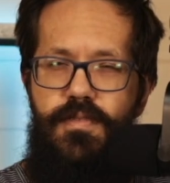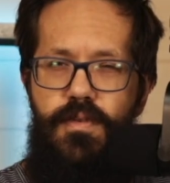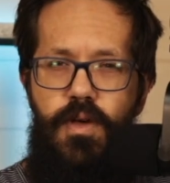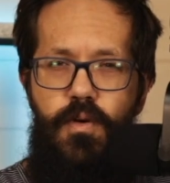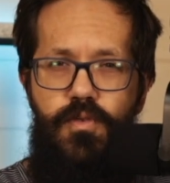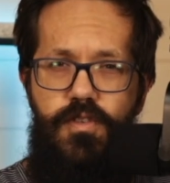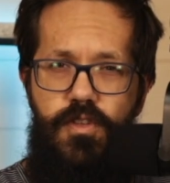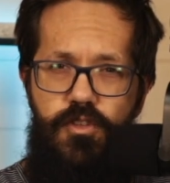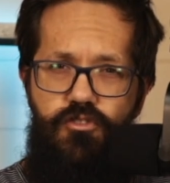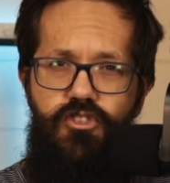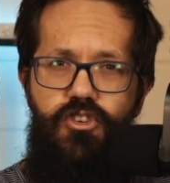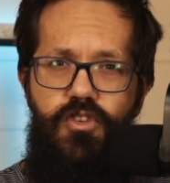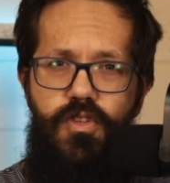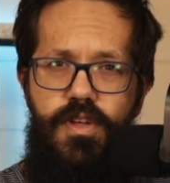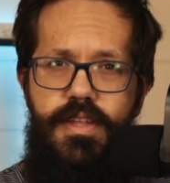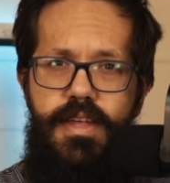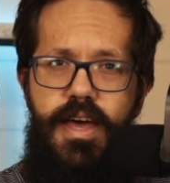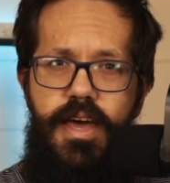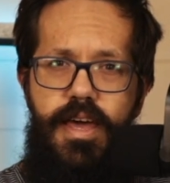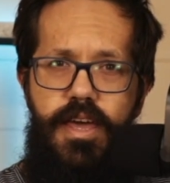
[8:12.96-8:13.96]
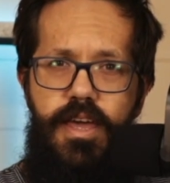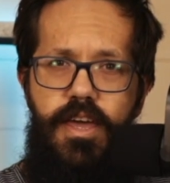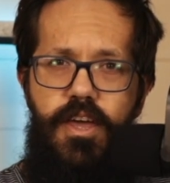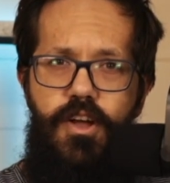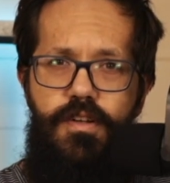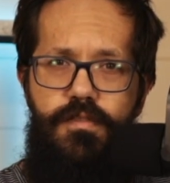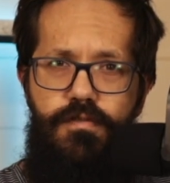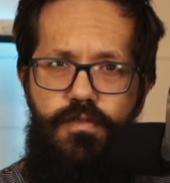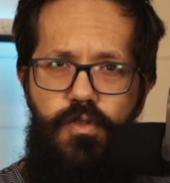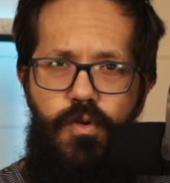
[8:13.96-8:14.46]
It was a chilly day
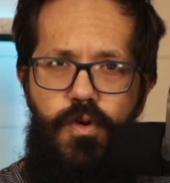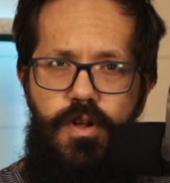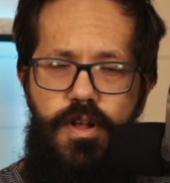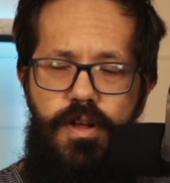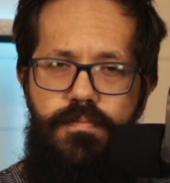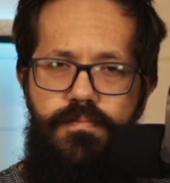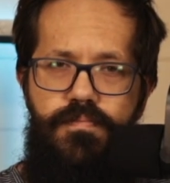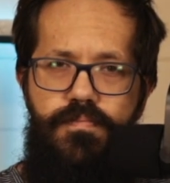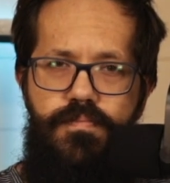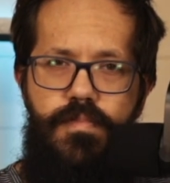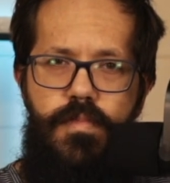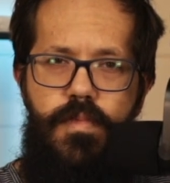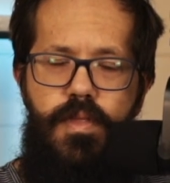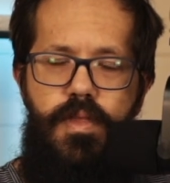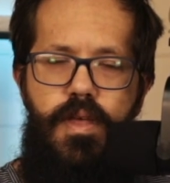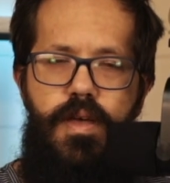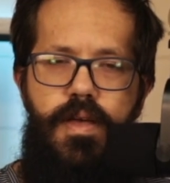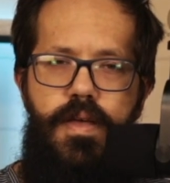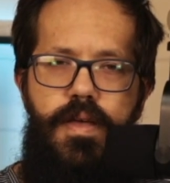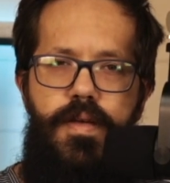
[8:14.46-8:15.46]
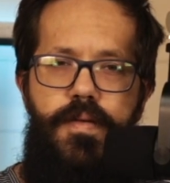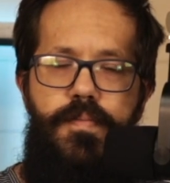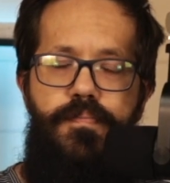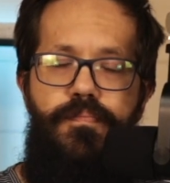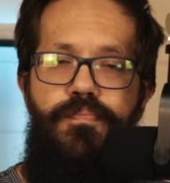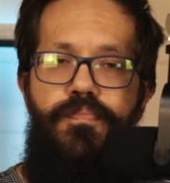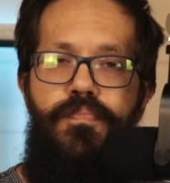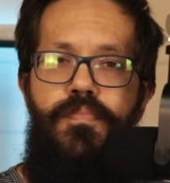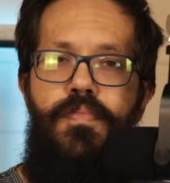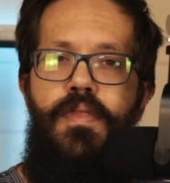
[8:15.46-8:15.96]
here in Florida. Um,
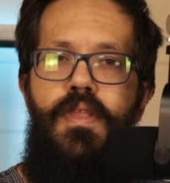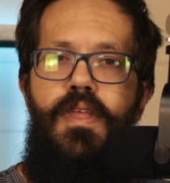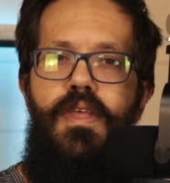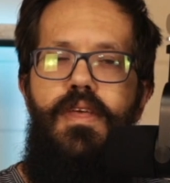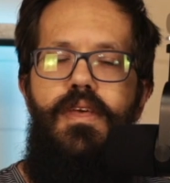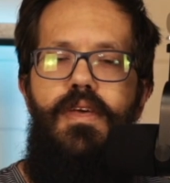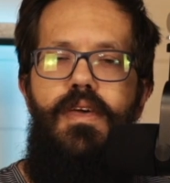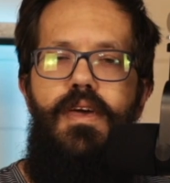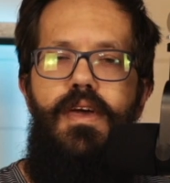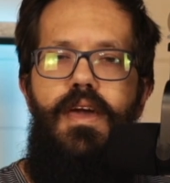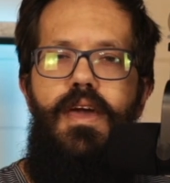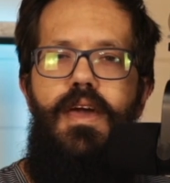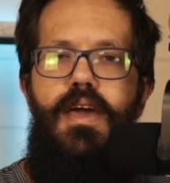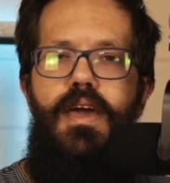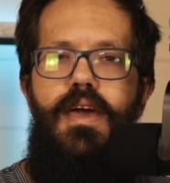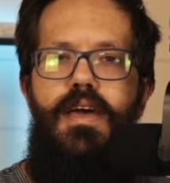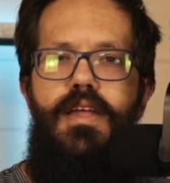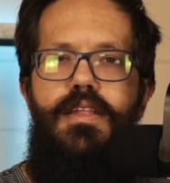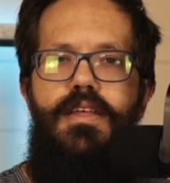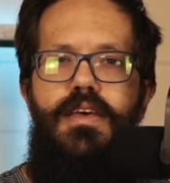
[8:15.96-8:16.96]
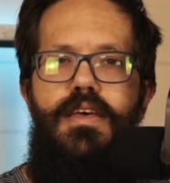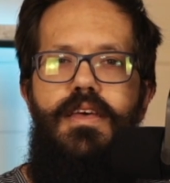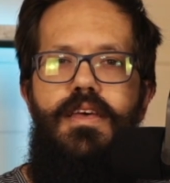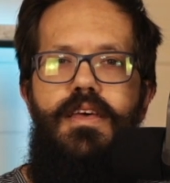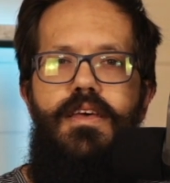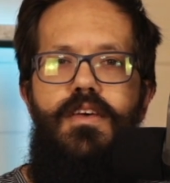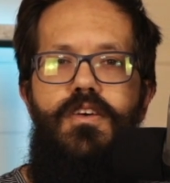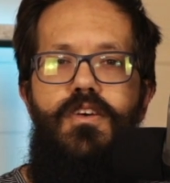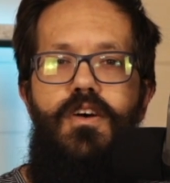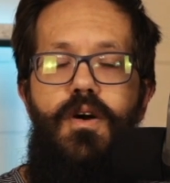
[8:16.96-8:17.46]
and
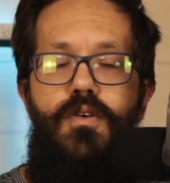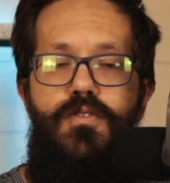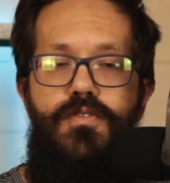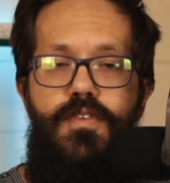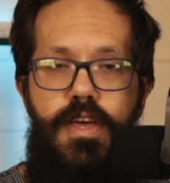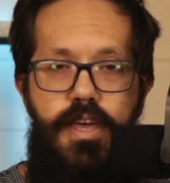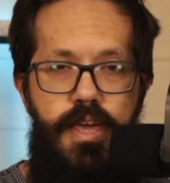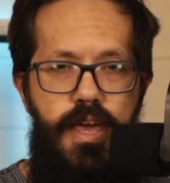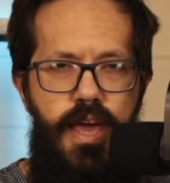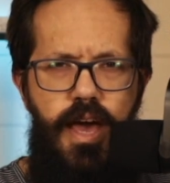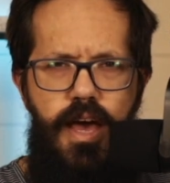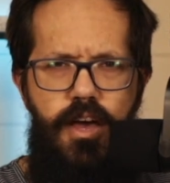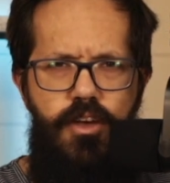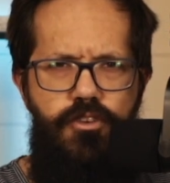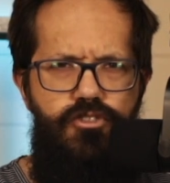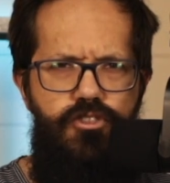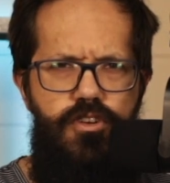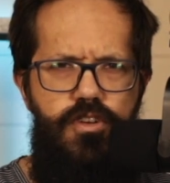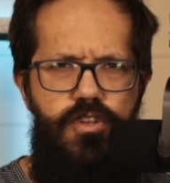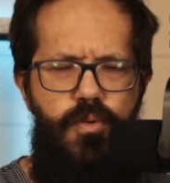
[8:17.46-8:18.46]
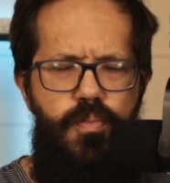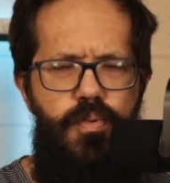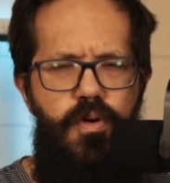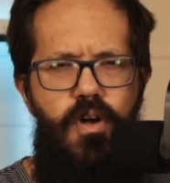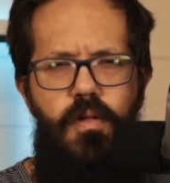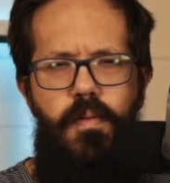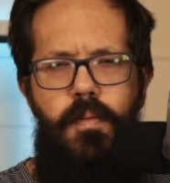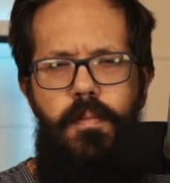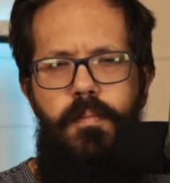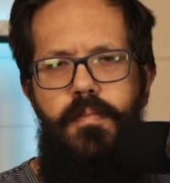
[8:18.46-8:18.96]
I was like, "Yeah, sure, no
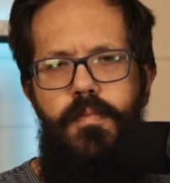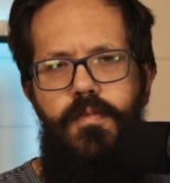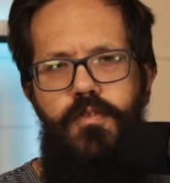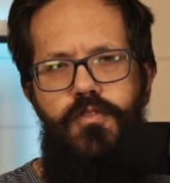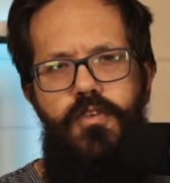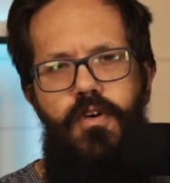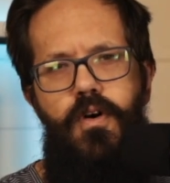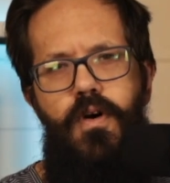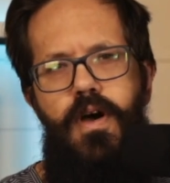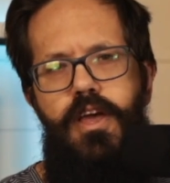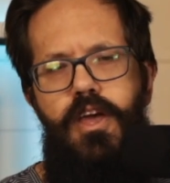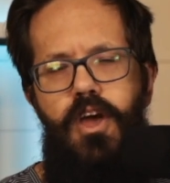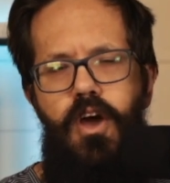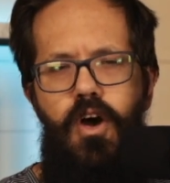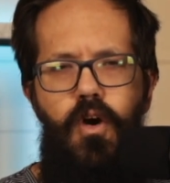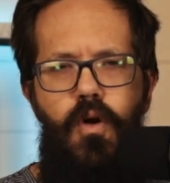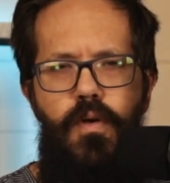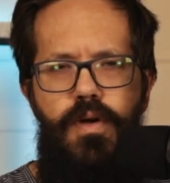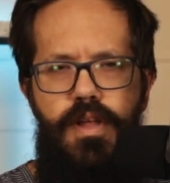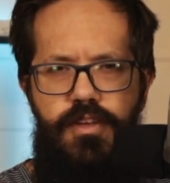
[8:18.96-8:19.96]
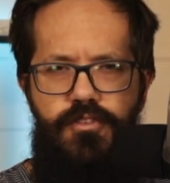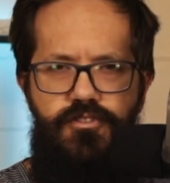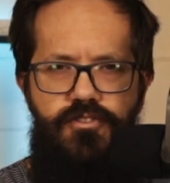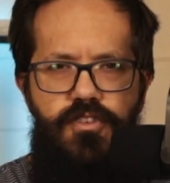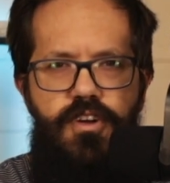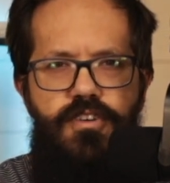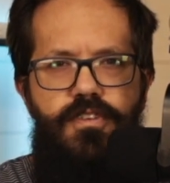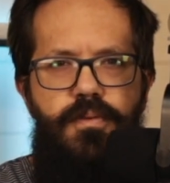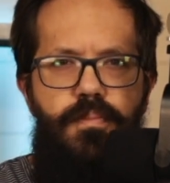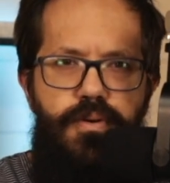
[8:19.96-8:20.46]
problem." So I go and I
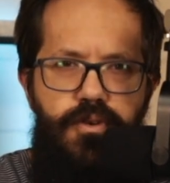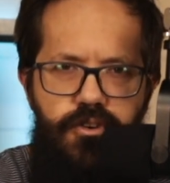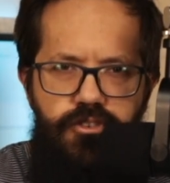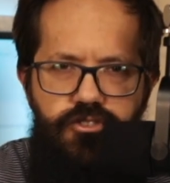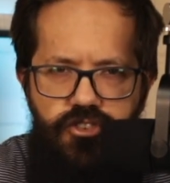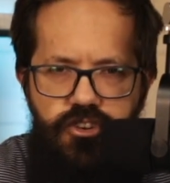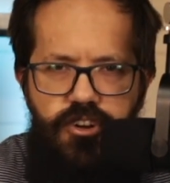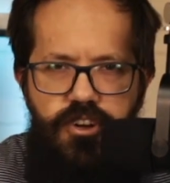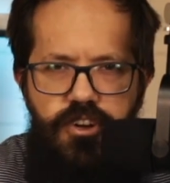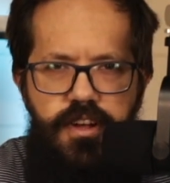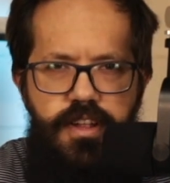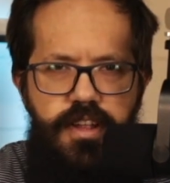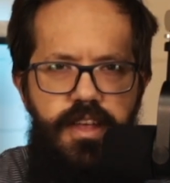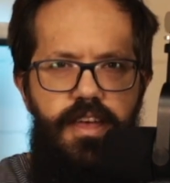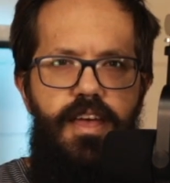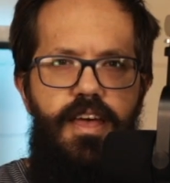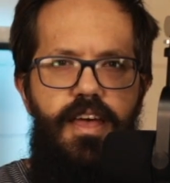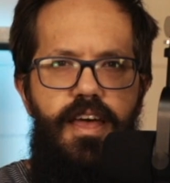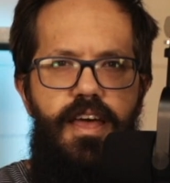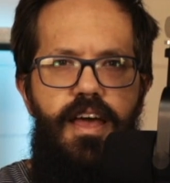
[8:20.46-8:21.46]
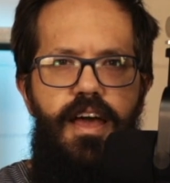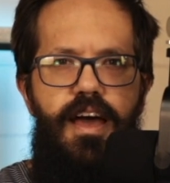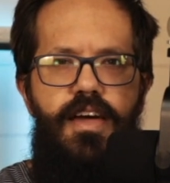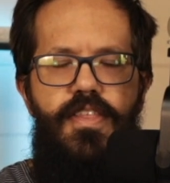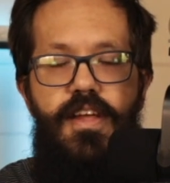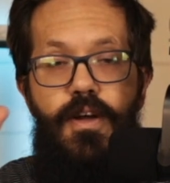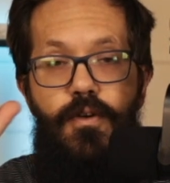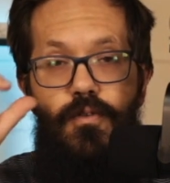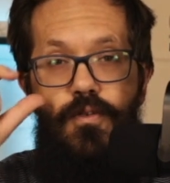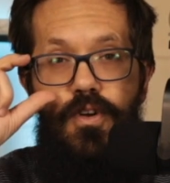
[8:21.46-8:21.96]
start to push her, and
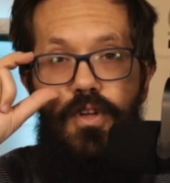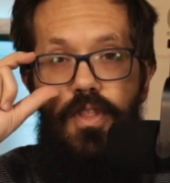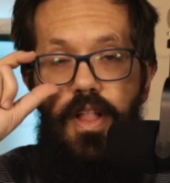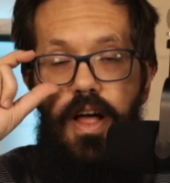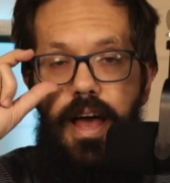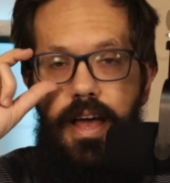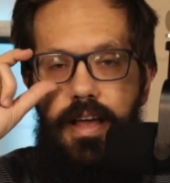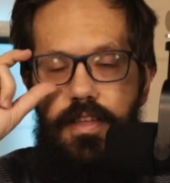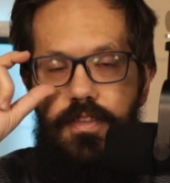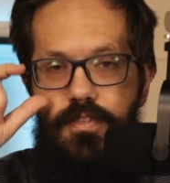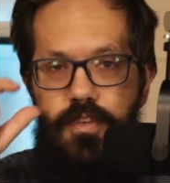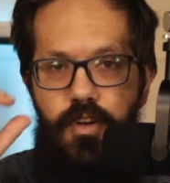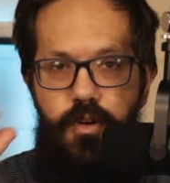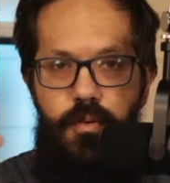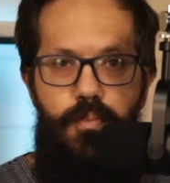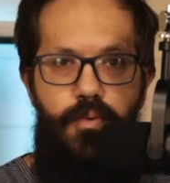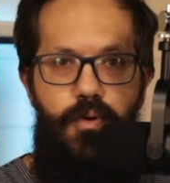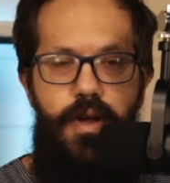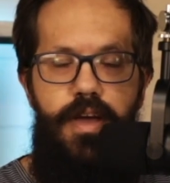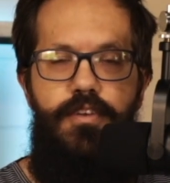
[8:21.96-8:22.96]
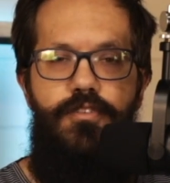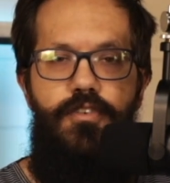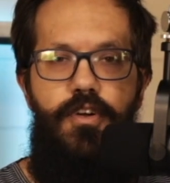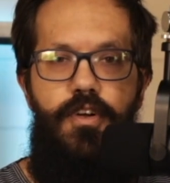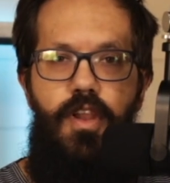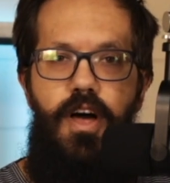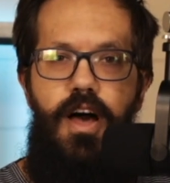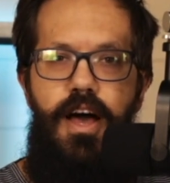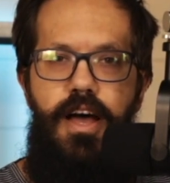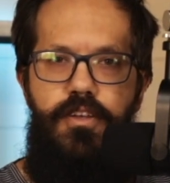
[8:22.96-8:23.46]
then I realize her brakes are
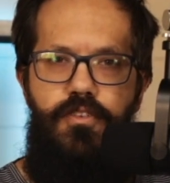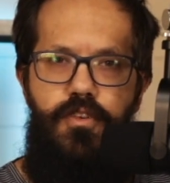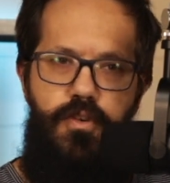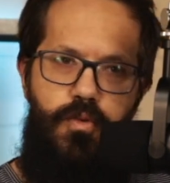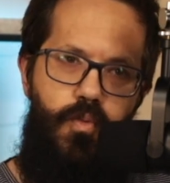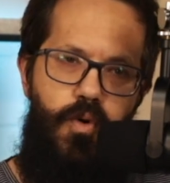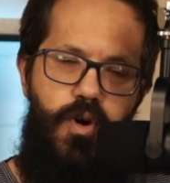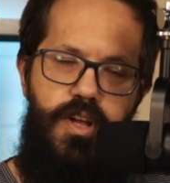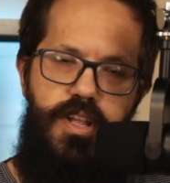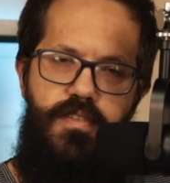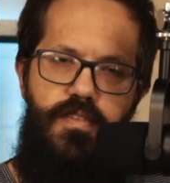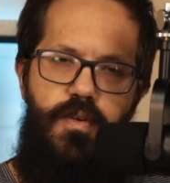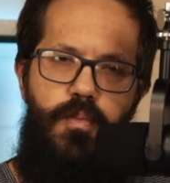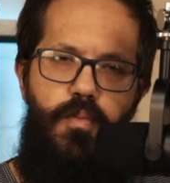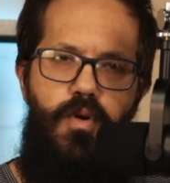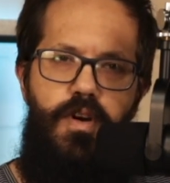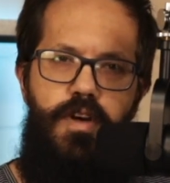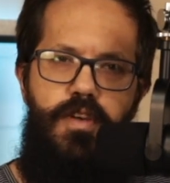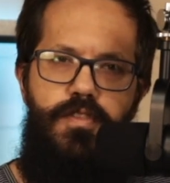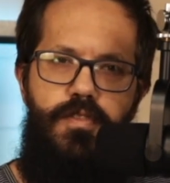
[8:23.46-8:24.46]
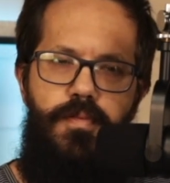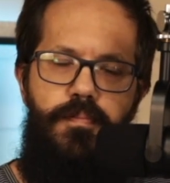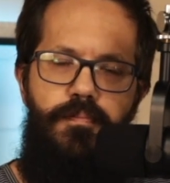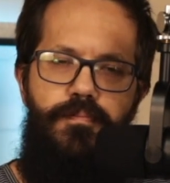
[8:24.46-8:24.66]
locked, or one of them was.